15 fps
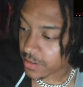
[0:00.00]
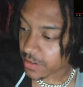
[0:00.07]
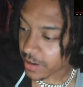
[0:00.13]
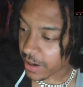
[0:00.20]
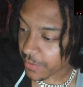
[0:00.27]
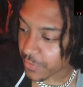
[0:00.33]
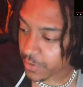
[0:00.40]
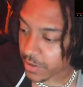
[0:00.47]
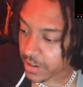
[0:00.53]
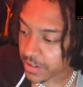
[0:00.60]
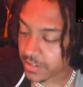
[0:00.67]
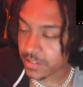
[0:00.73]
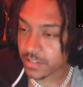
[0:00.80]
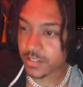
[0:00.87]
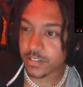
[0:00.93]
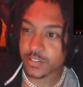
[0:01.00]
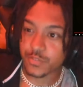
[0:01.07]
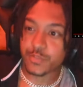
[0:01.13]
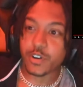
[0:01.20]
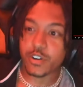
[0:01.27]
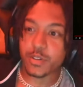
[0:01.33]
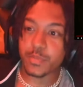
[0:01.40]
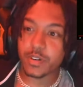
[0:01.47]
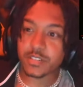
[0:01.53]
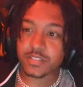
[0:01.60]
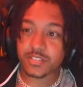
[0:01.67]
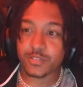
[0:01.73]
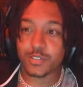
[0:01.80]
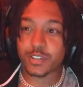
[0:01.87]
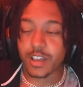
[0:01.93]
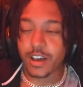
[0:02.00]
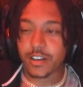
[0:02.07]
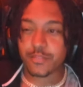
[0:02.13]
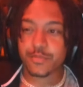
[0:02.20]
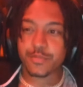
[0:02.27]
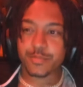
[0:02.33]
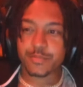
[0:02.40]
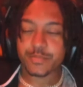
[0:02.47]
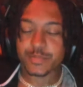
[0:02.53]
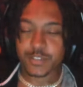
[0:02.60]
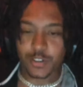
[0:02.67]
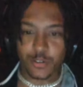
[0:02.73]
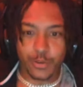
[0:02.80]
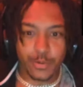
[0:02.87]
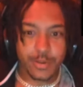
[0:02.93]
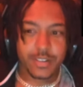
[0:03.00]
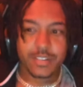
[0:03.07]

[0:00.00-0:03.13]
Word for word: I feel like it is very much still alive, so